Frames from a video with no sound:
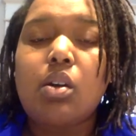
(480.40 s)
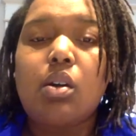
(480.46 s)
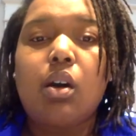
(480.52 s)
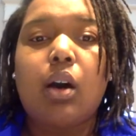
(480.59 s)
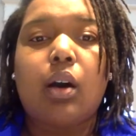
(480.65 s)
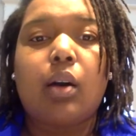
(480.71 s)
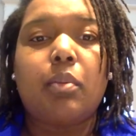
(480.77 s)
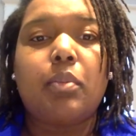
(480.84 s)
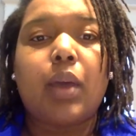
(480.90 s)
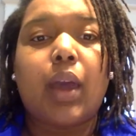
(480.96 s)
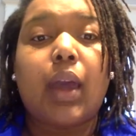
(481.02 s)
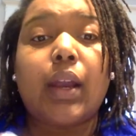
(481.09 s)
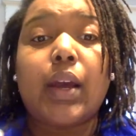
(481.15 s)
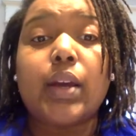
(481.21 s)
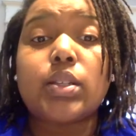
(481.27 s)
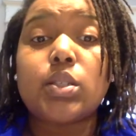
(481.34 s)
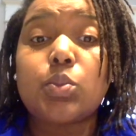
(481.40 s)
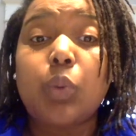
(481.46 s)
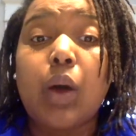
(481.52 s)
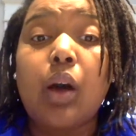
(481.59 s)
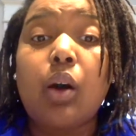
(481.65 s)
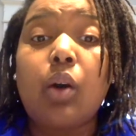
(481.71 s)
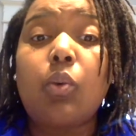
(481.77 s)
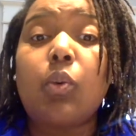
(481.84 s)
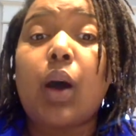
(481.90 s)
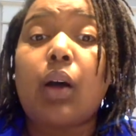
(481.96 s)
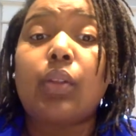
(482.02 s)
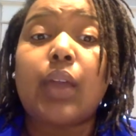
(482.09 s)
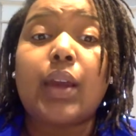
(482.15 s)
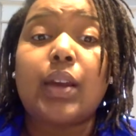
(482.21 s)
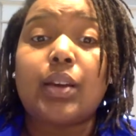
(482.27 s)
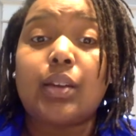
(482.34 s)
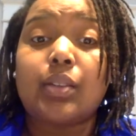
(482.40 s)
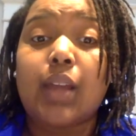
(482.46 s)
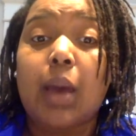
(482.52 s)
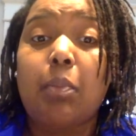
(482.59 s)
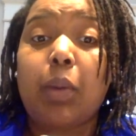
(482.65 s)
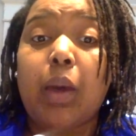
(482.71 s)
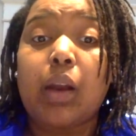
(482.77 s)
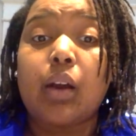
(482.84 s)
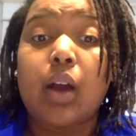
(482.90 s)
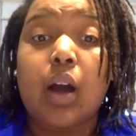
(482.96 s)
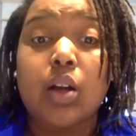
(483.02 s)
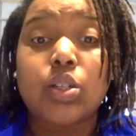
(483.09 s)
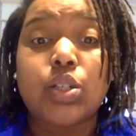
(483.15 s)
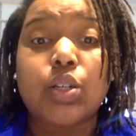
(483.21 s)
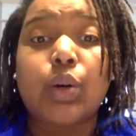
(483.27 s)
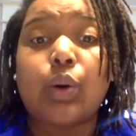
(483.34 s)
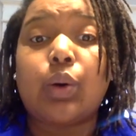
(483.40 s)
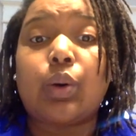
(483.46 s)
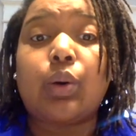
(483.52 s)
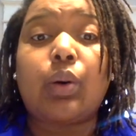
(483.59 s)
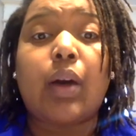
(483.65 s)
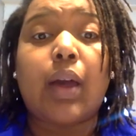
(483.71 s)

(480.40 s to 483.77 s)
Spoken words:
And as well, while they get that pedagogical,